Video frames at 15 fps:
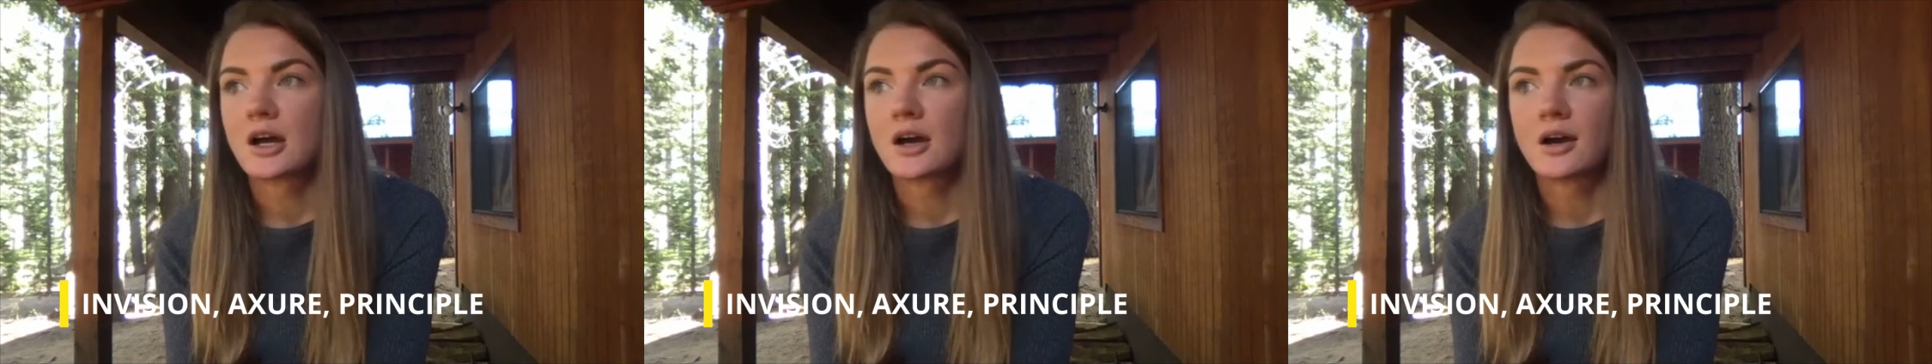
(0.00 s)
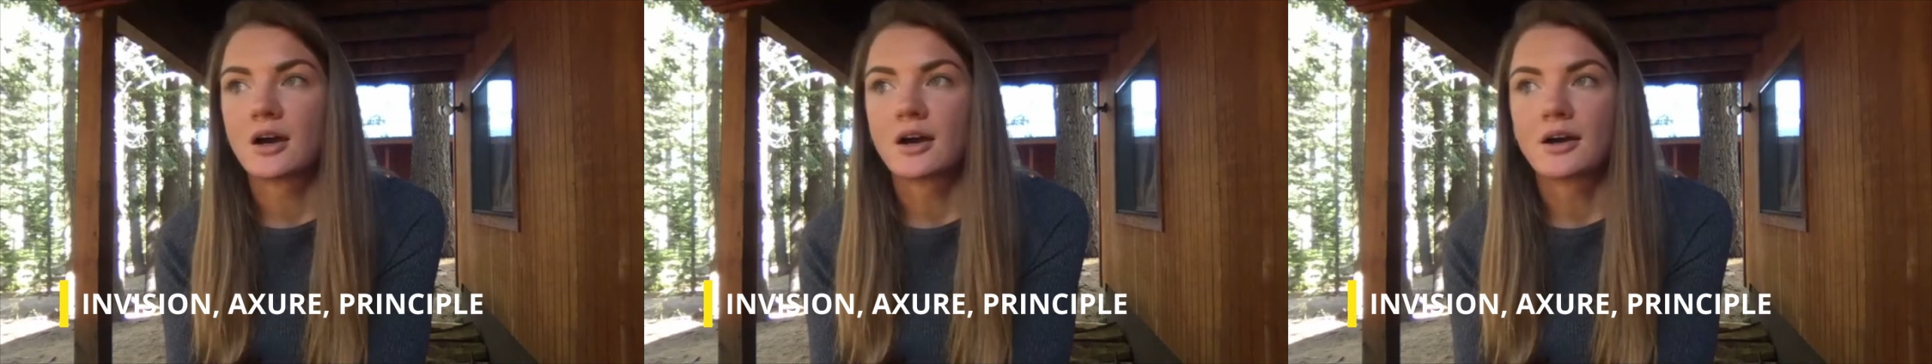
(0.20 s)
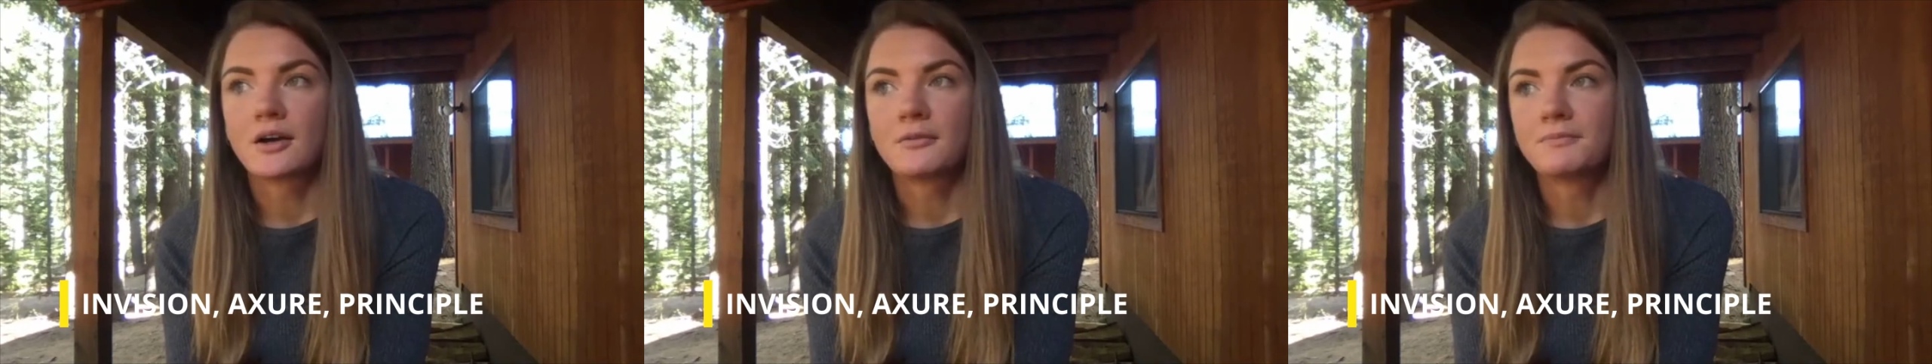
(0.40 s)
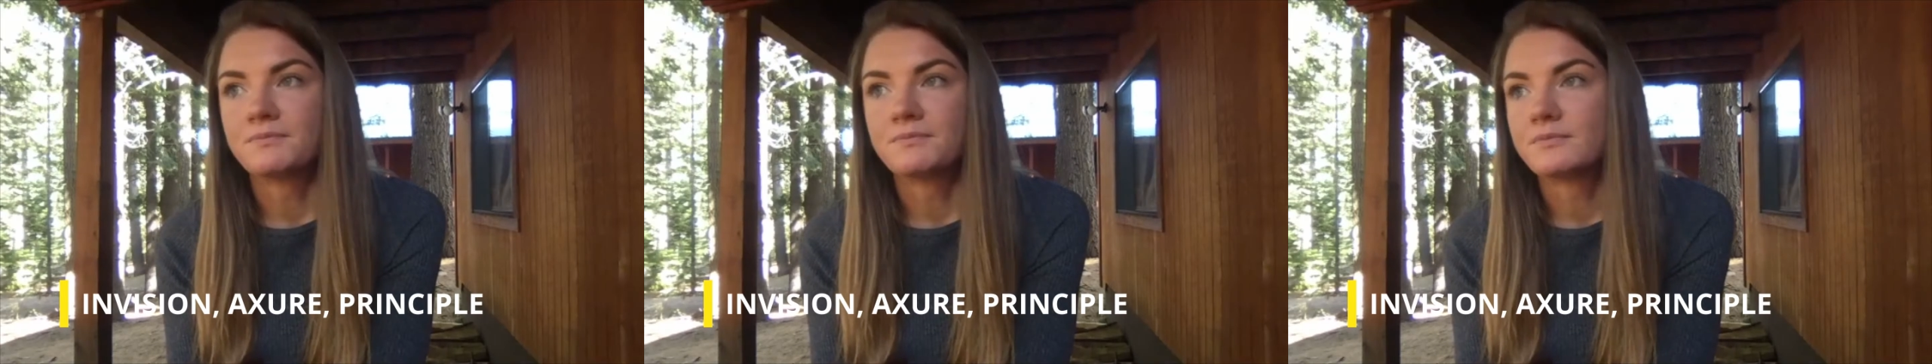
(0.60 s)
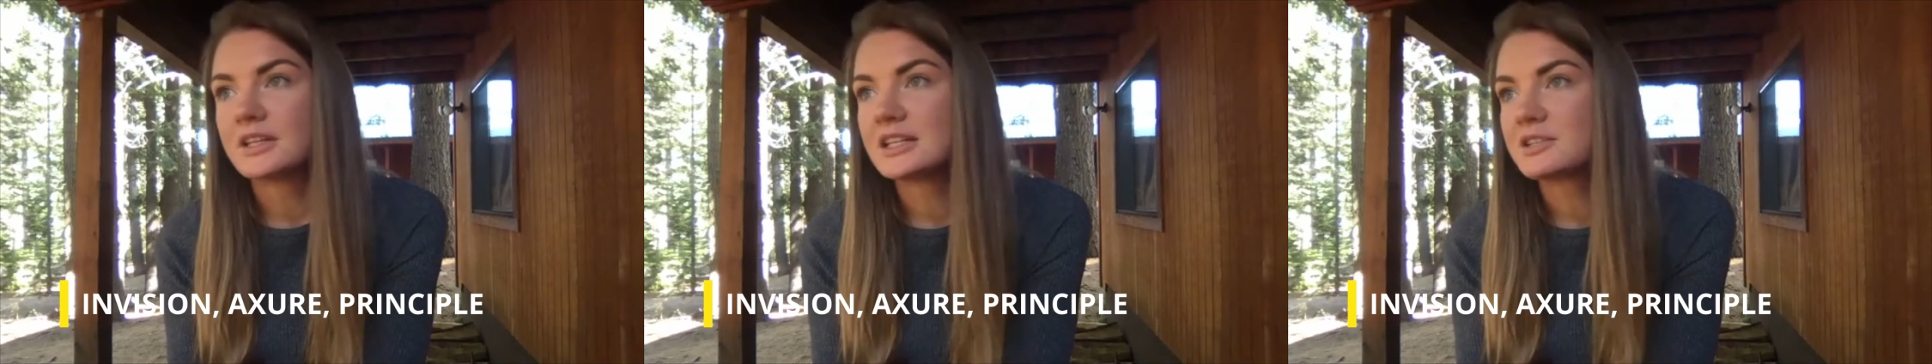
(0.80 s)
it
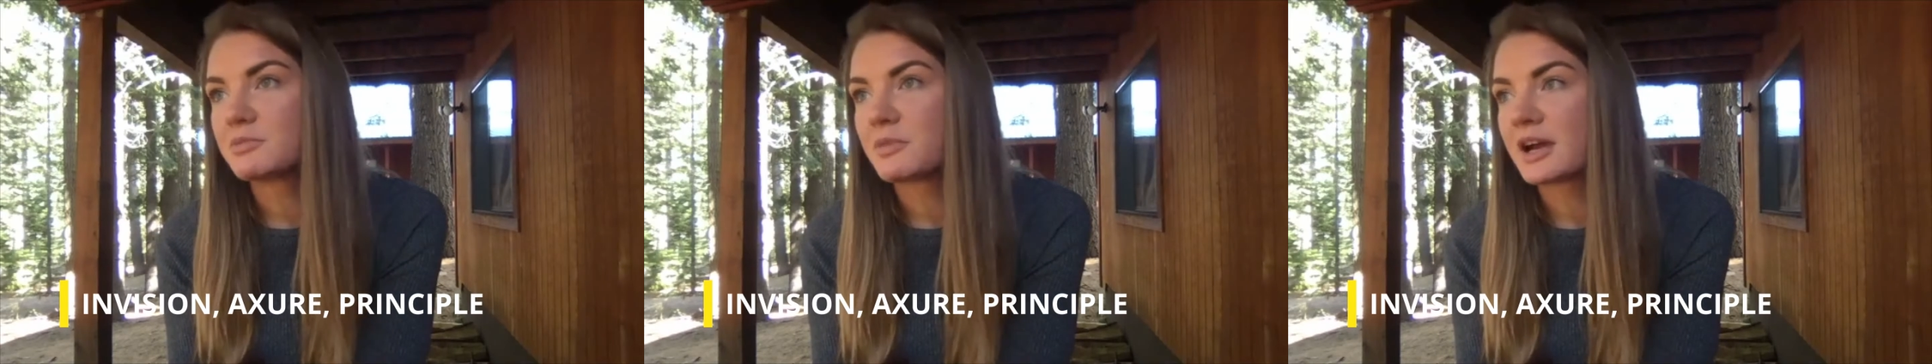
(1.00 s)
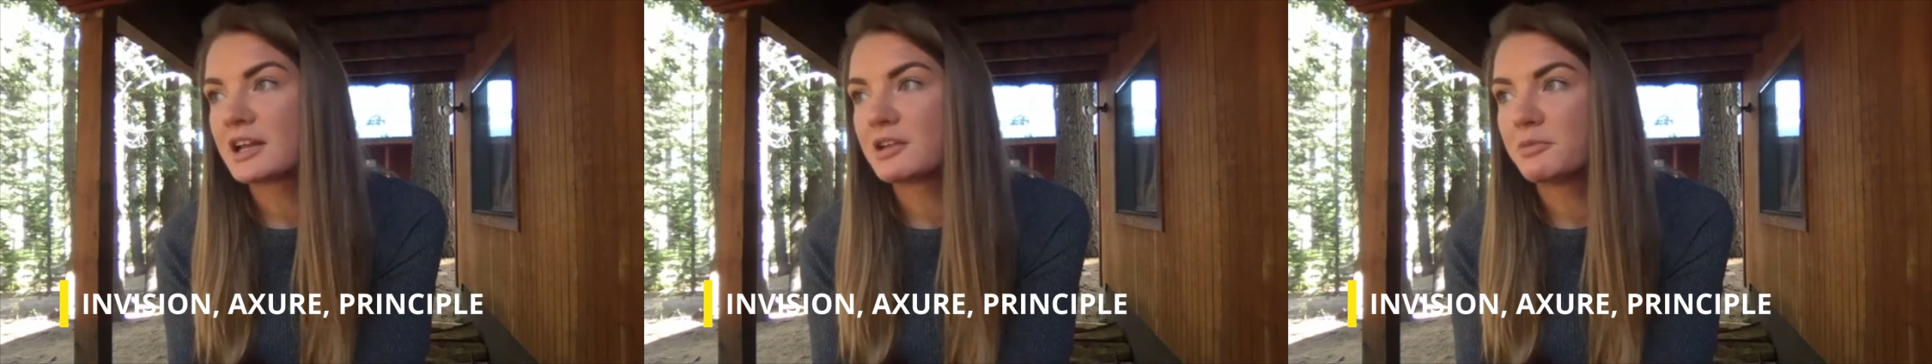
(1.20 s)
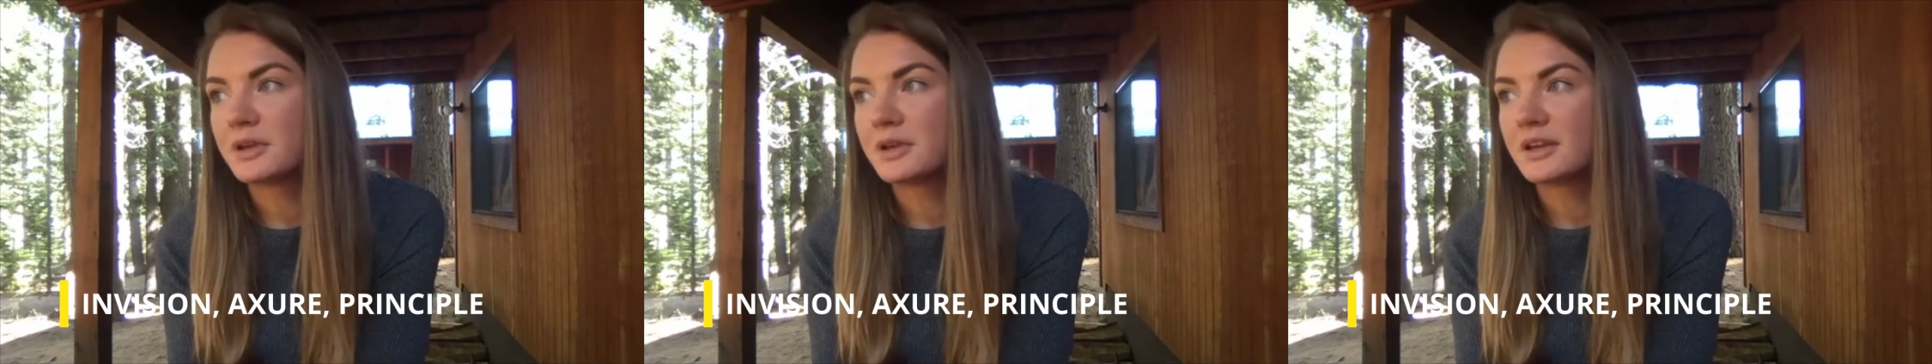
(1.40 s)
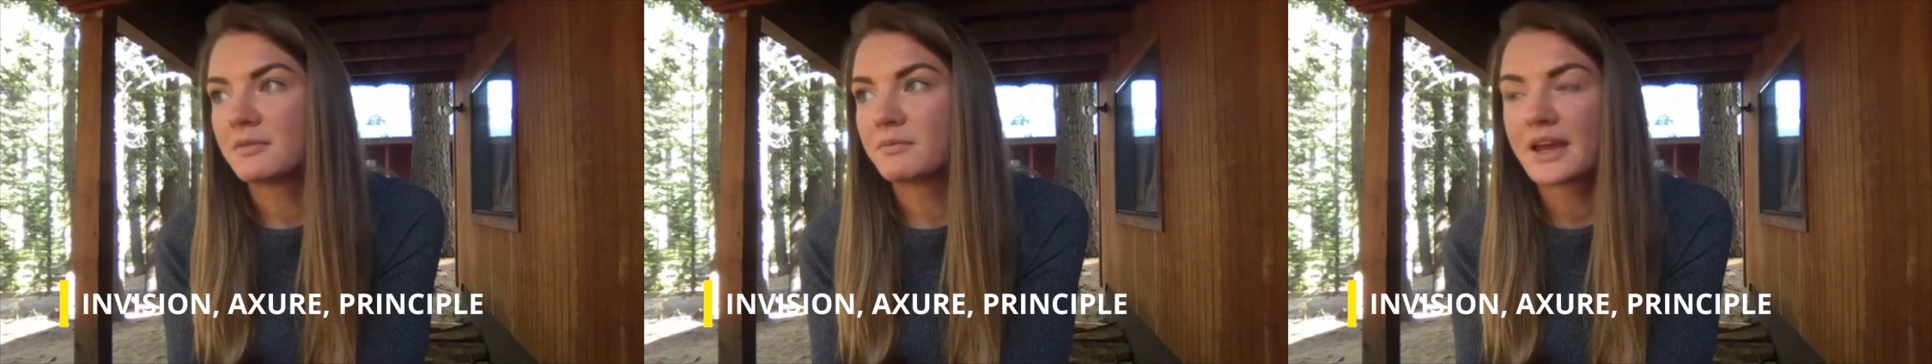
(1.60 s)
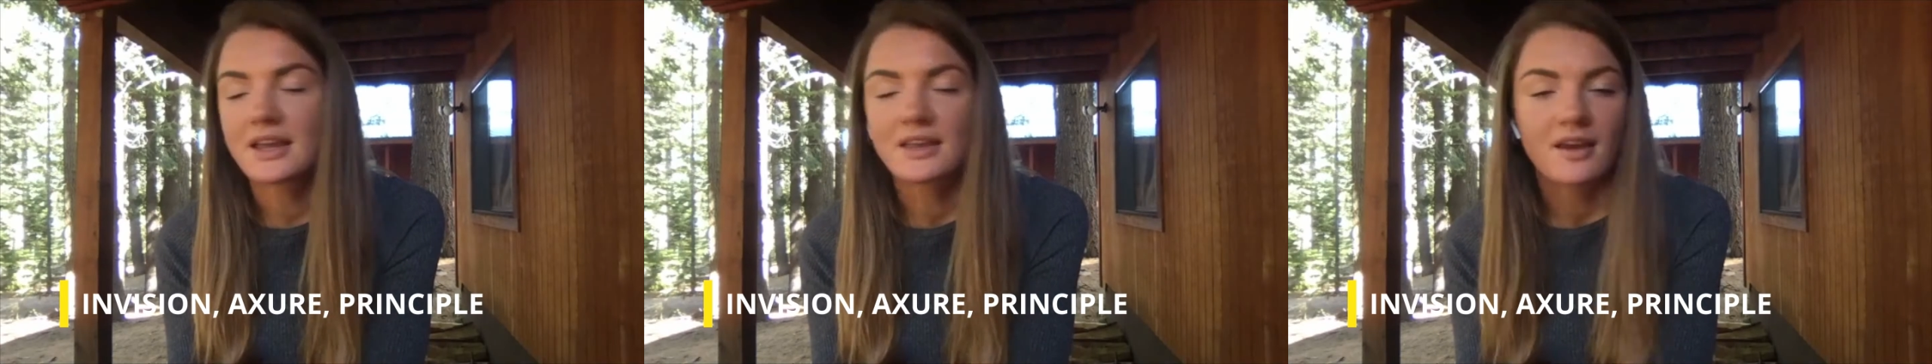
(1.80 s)
might be any
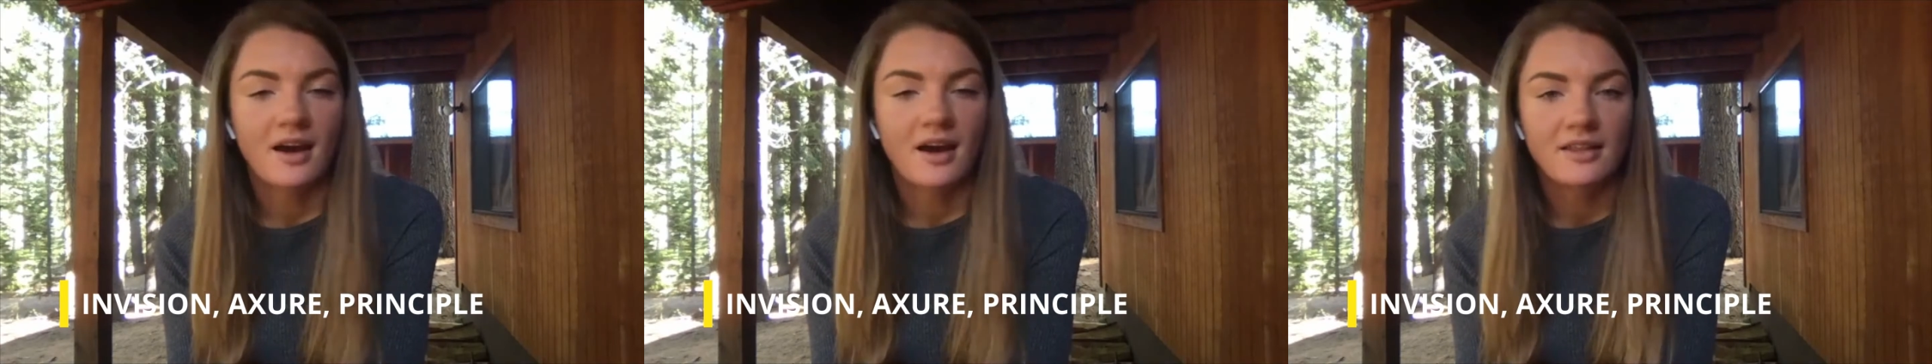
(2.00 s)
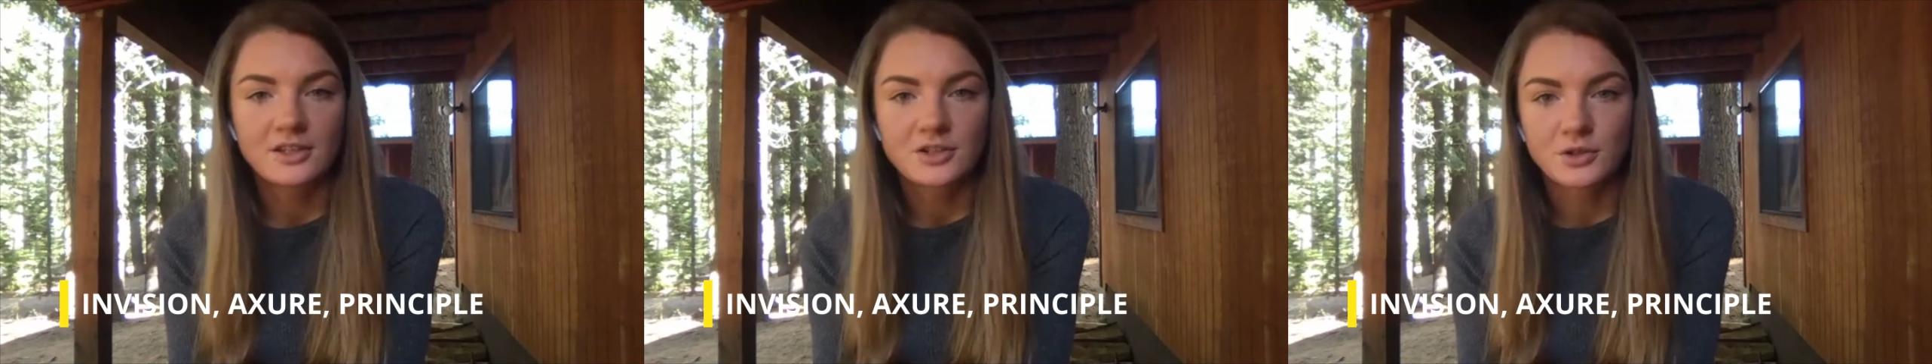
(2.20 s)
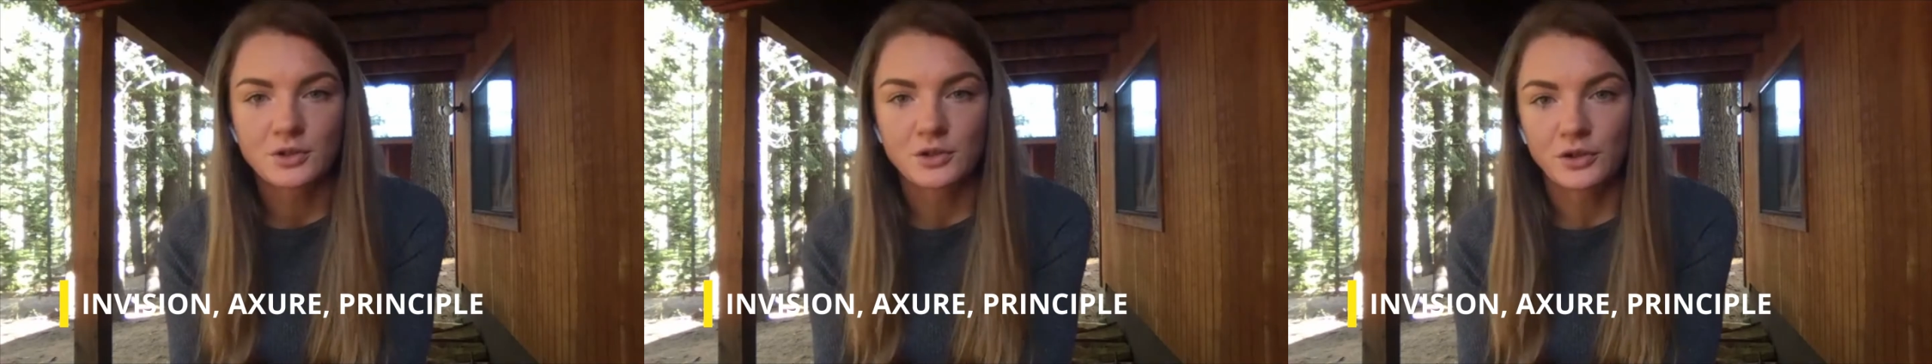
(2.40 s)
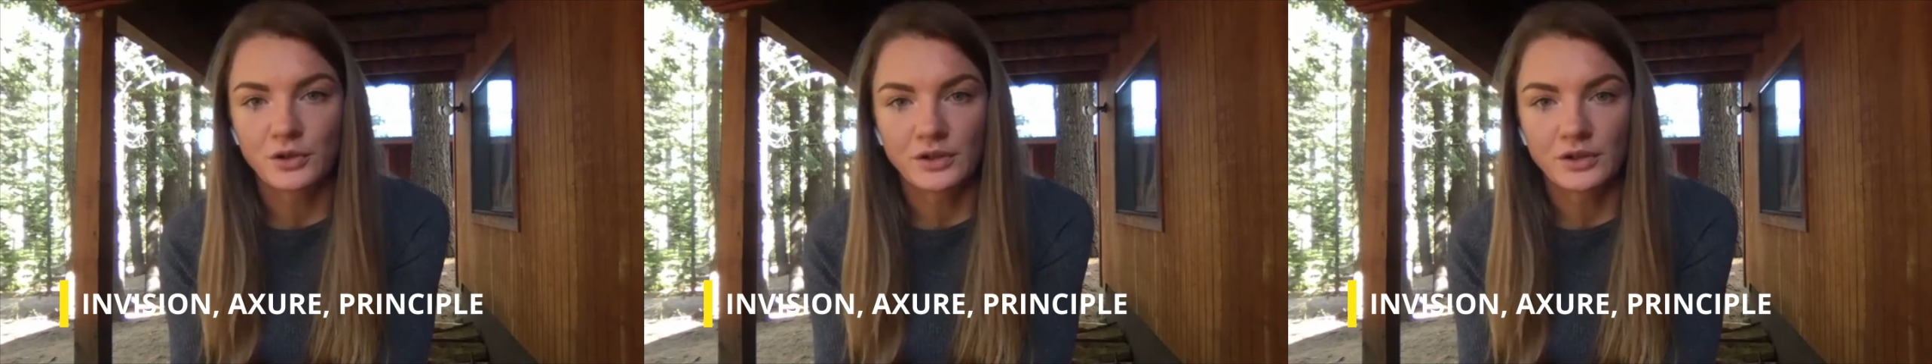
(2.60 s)
other tool, you name it.